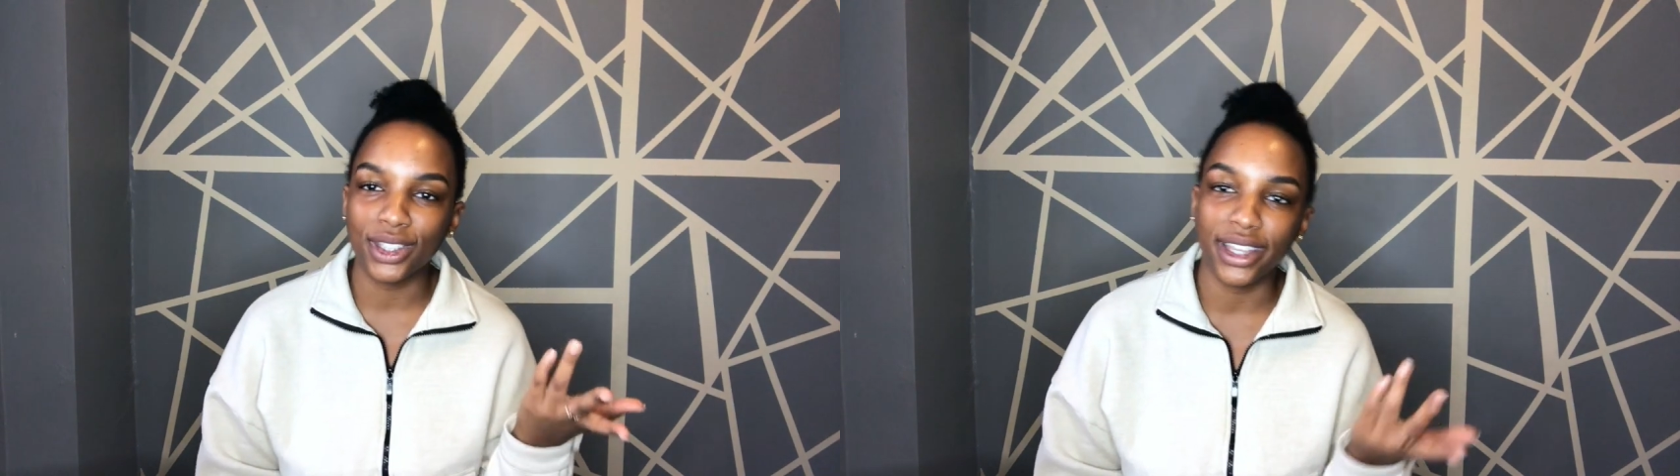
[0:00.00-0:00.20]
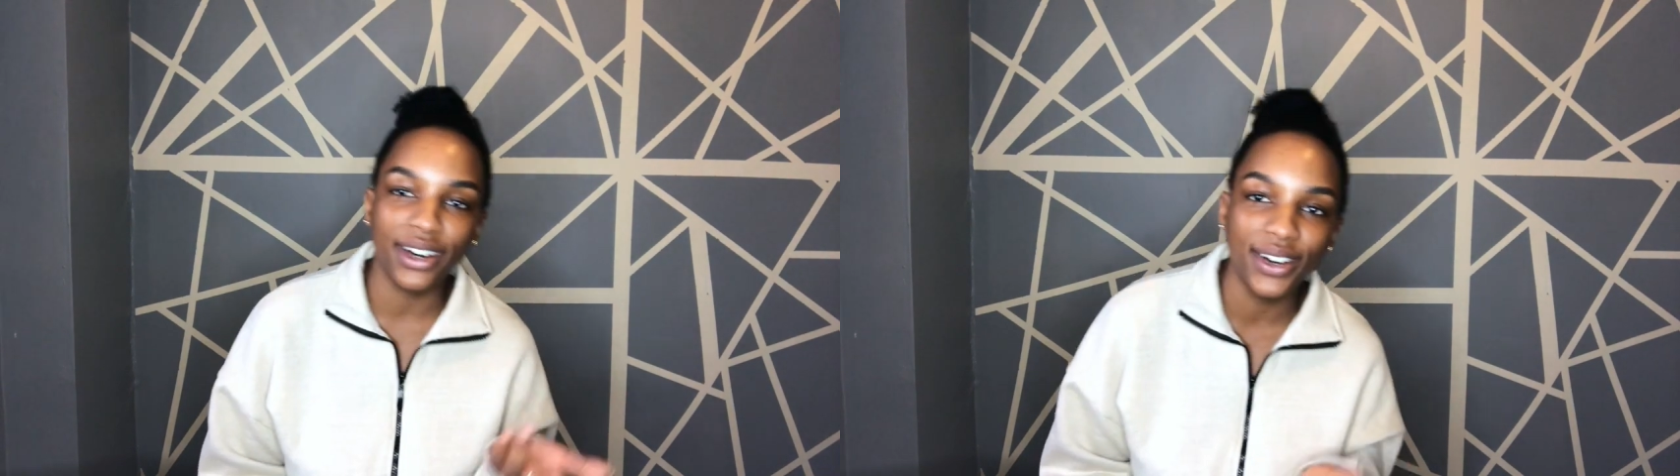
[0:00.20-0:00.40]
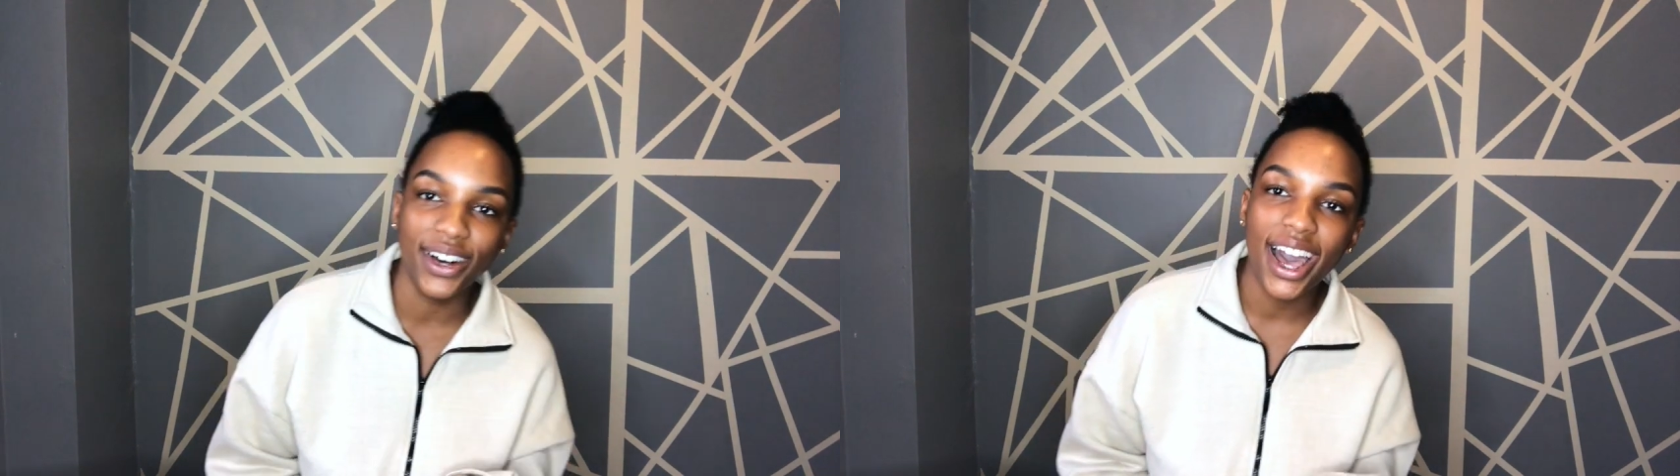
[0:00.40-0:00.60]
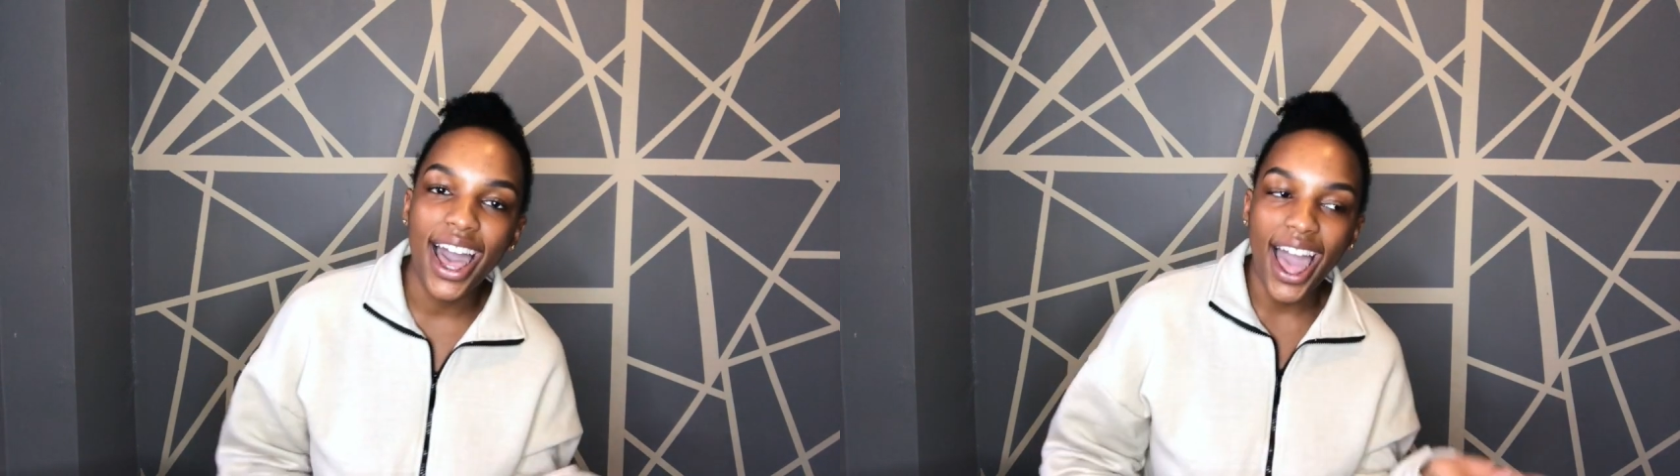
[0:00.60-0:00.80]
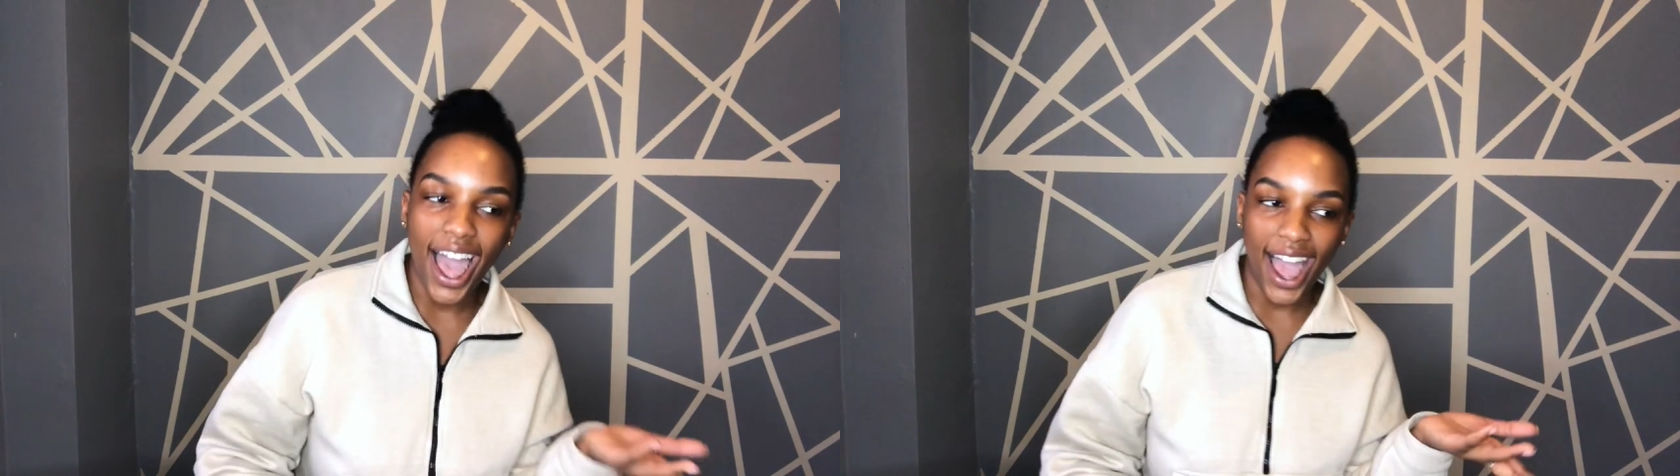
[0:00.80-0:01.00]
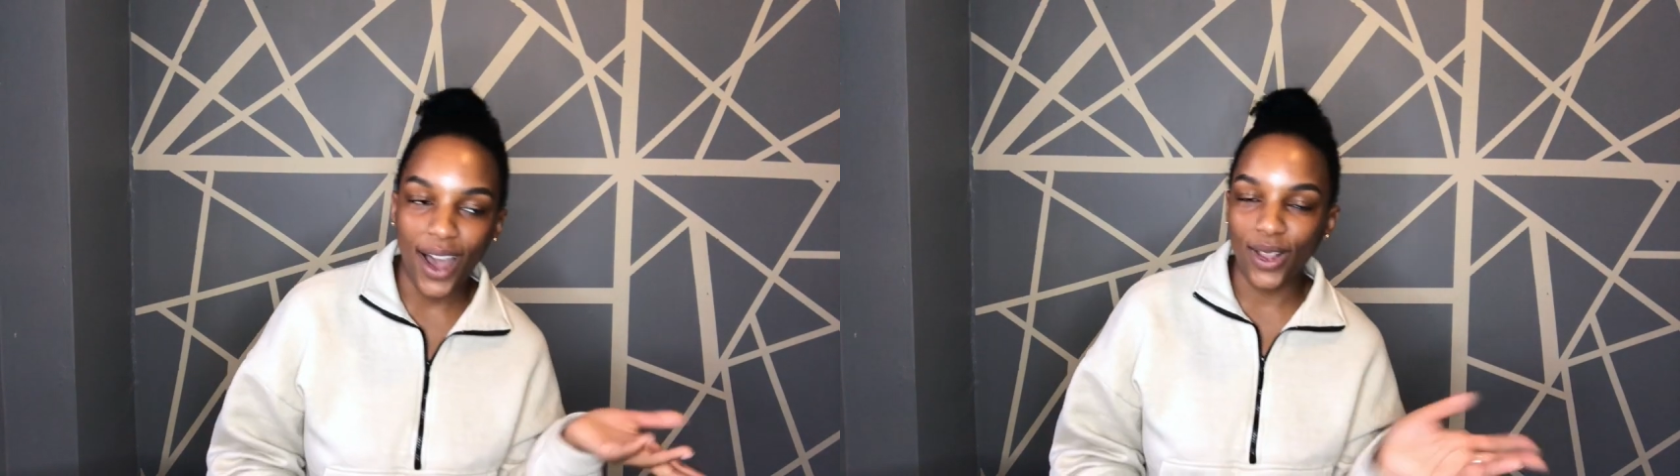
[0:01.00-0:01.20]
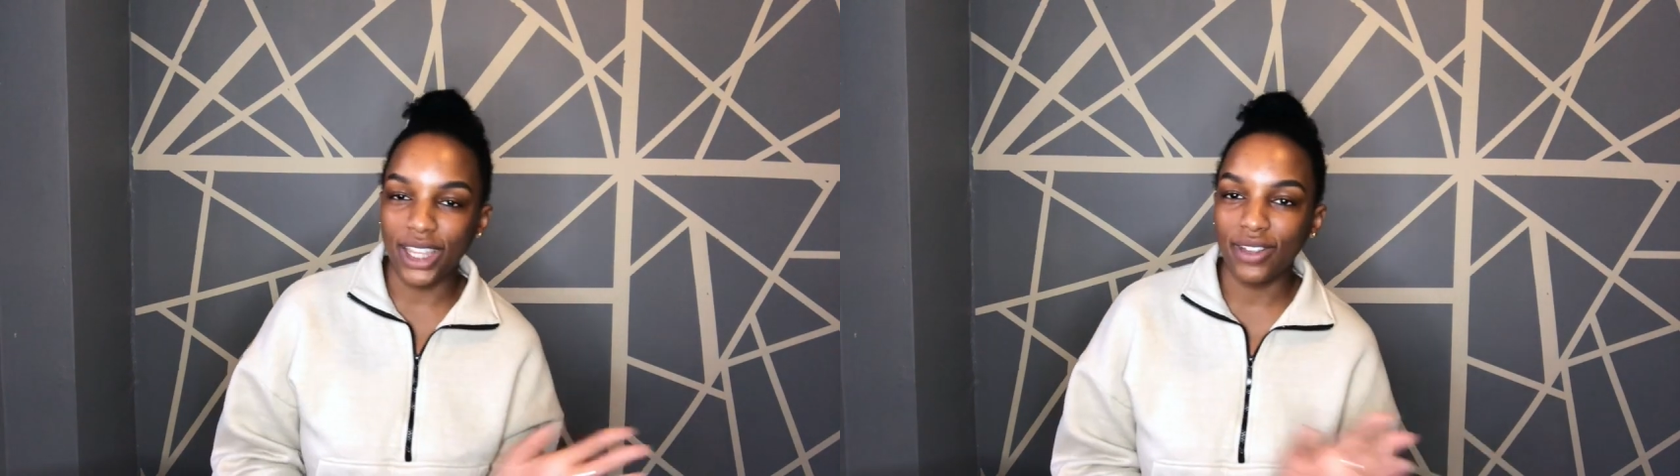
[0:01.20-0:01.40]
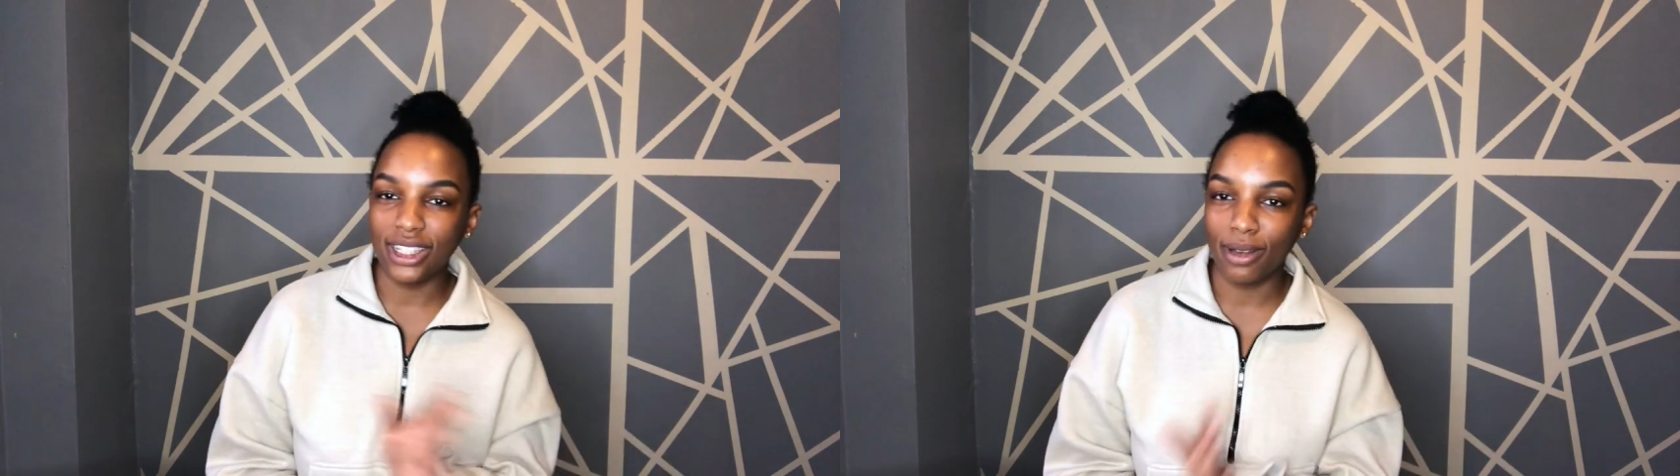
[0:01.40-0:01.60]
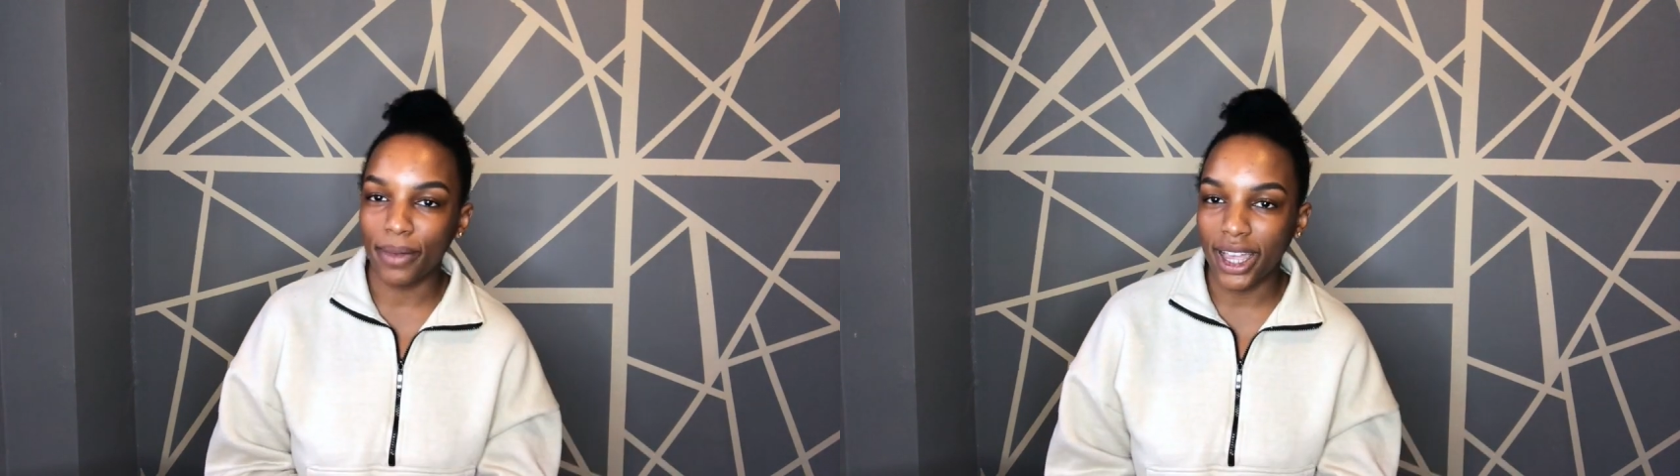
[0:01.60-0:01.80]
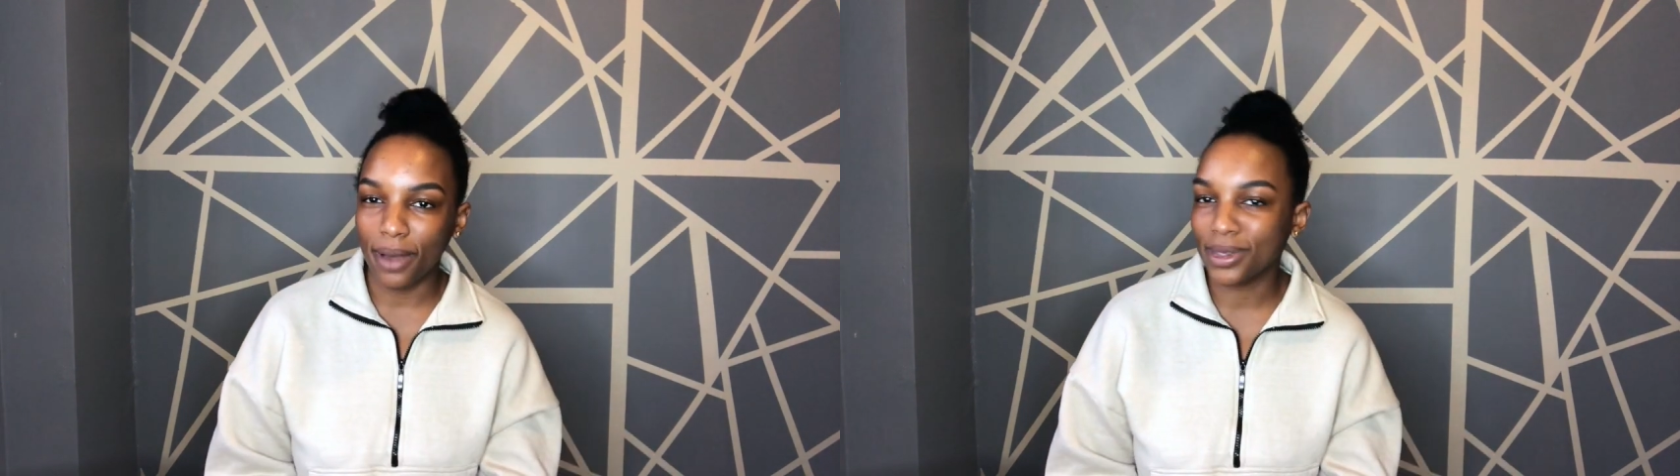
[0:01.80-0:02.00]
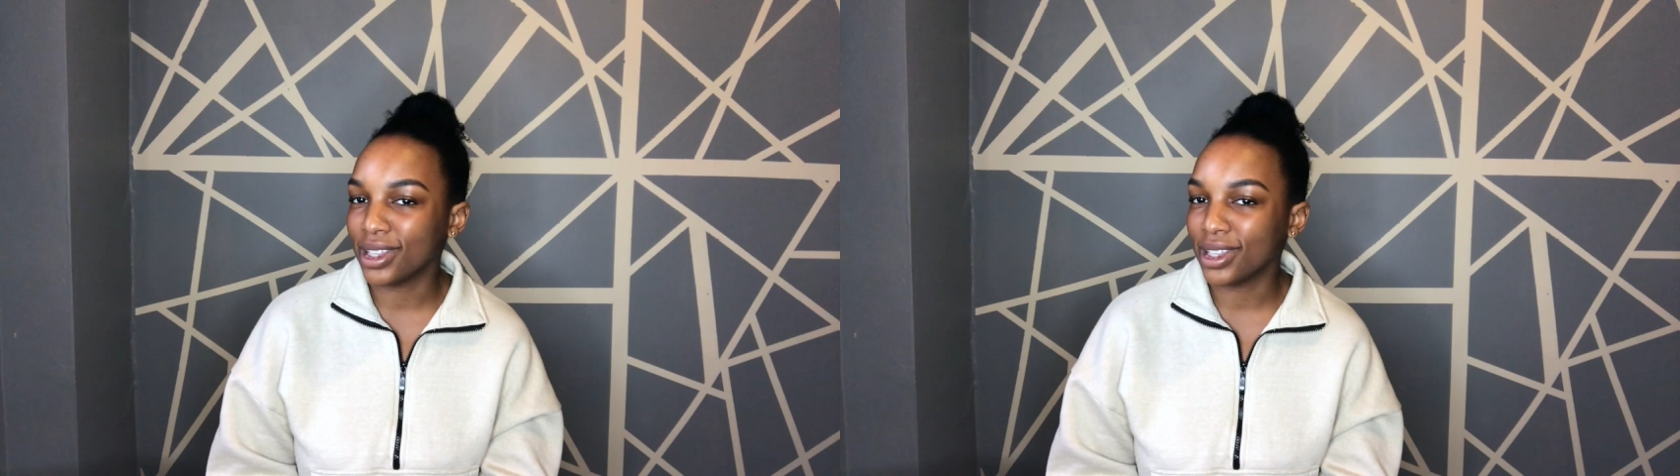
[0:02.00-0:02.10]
So I only really do my makeups